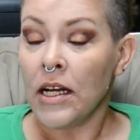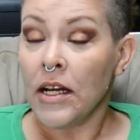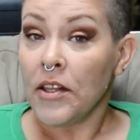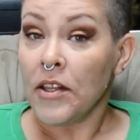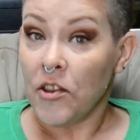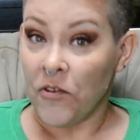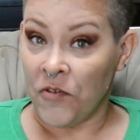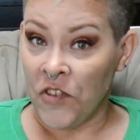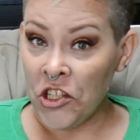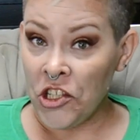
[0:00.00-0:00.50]

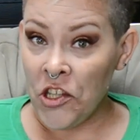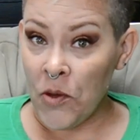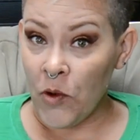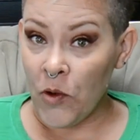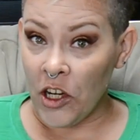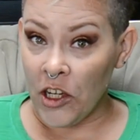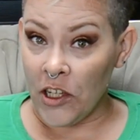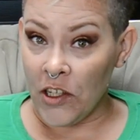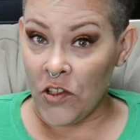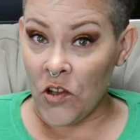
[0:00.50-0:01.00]
The fish that
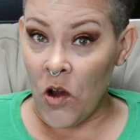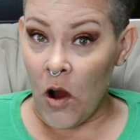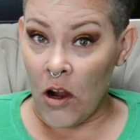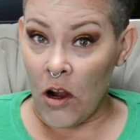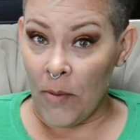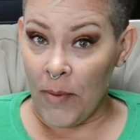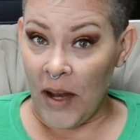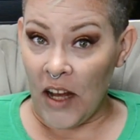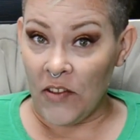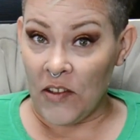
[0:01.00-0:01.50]
we're going to
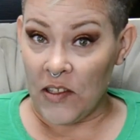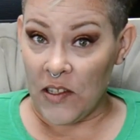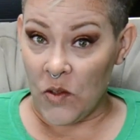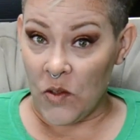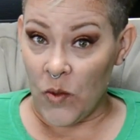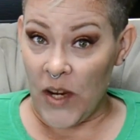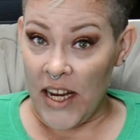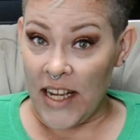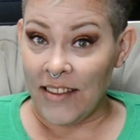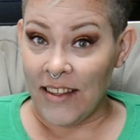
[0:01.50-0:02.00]
talk about
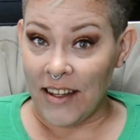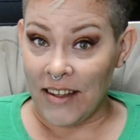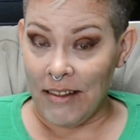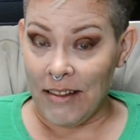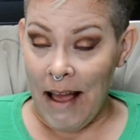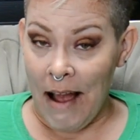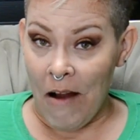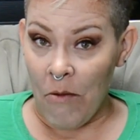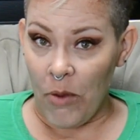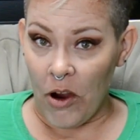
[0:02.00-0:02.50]
this week, the
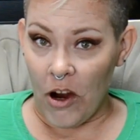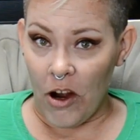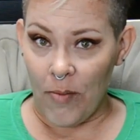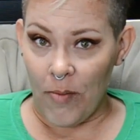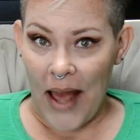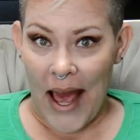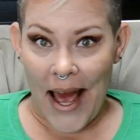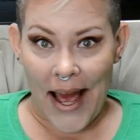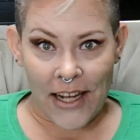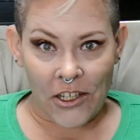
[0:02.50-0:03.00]
clown
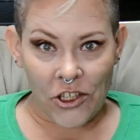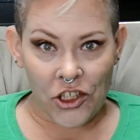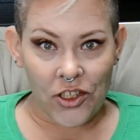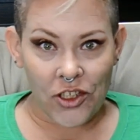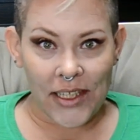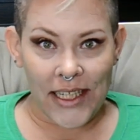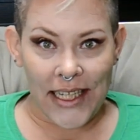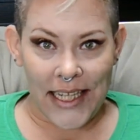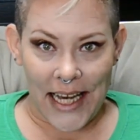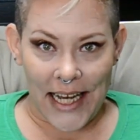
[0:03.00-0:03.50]
barb,
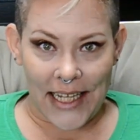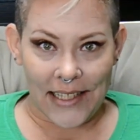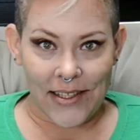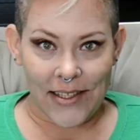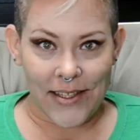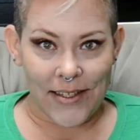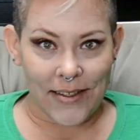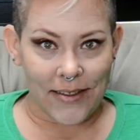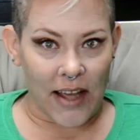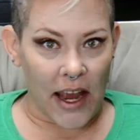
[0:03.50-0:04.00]
actually
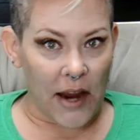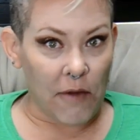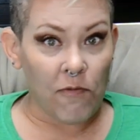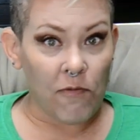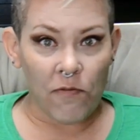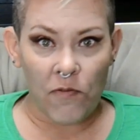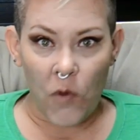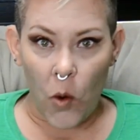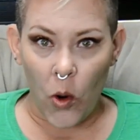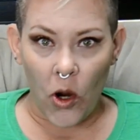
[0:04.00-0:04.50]
gets to like
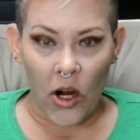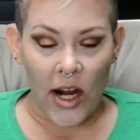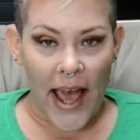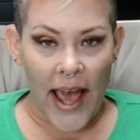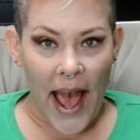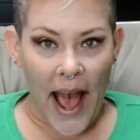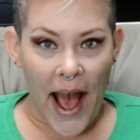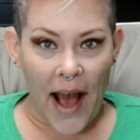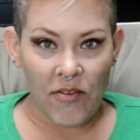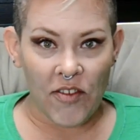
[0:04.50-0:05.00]
four and
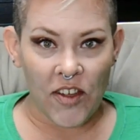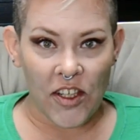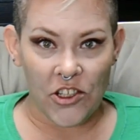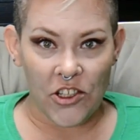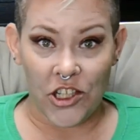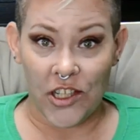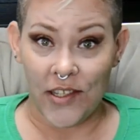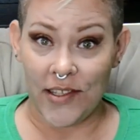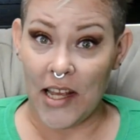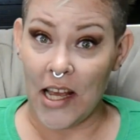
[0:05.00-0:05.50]
a half
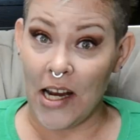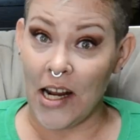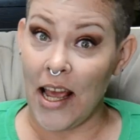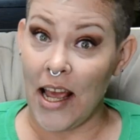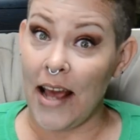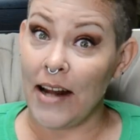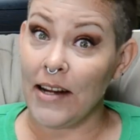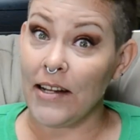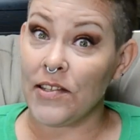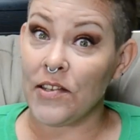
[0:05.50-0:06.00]
inches and
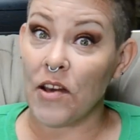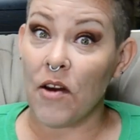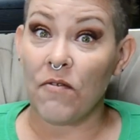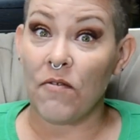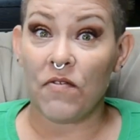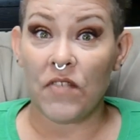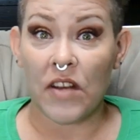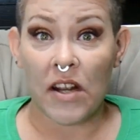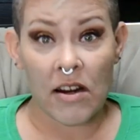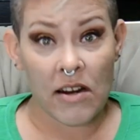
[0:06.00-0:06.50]
that is
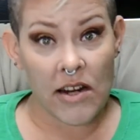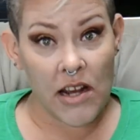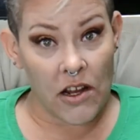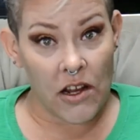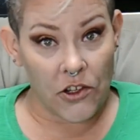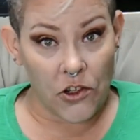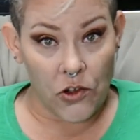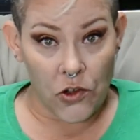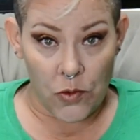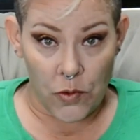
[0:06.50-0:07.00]
a very
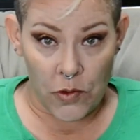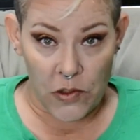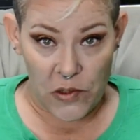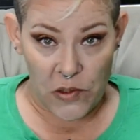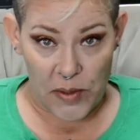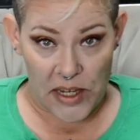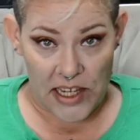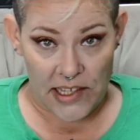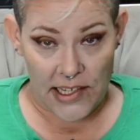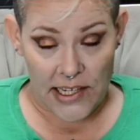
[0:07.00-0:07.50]
unusual
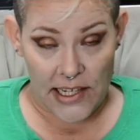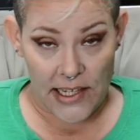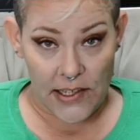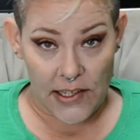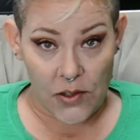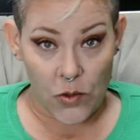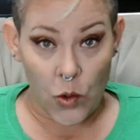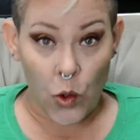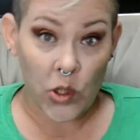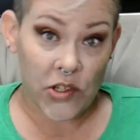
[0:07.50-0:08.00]

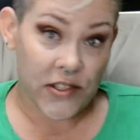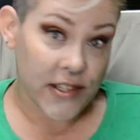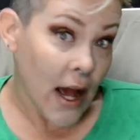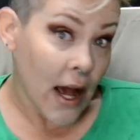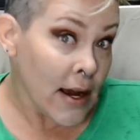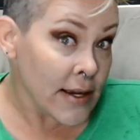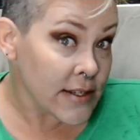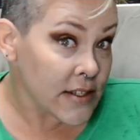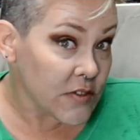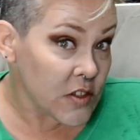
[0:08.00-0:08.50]
species or
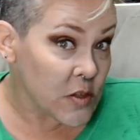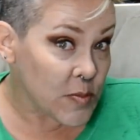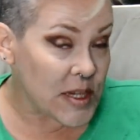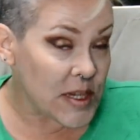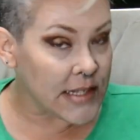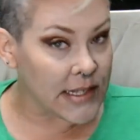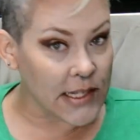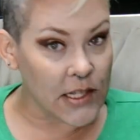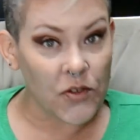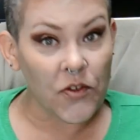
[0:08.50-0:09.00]
size of
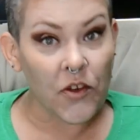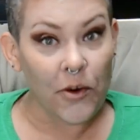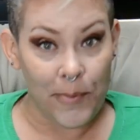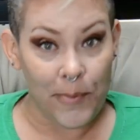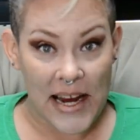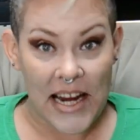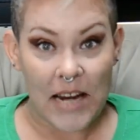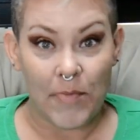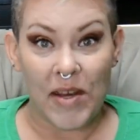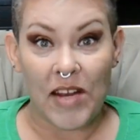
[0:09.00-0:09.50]
species for
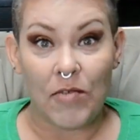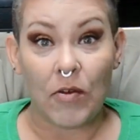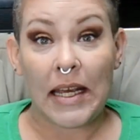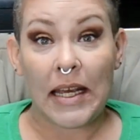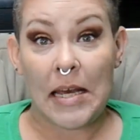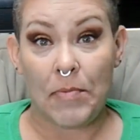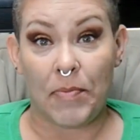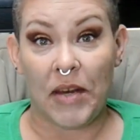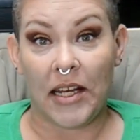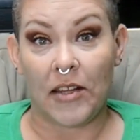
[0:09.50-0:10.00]
me to be
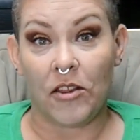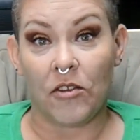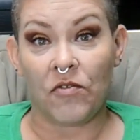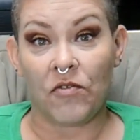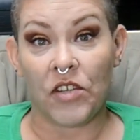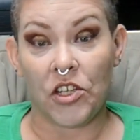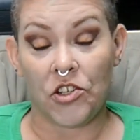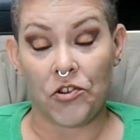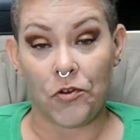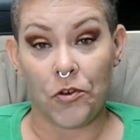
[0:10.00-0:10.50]
keeping in the
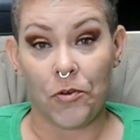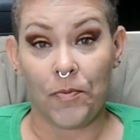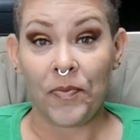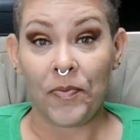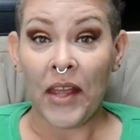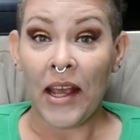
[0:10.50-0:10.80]
fish room.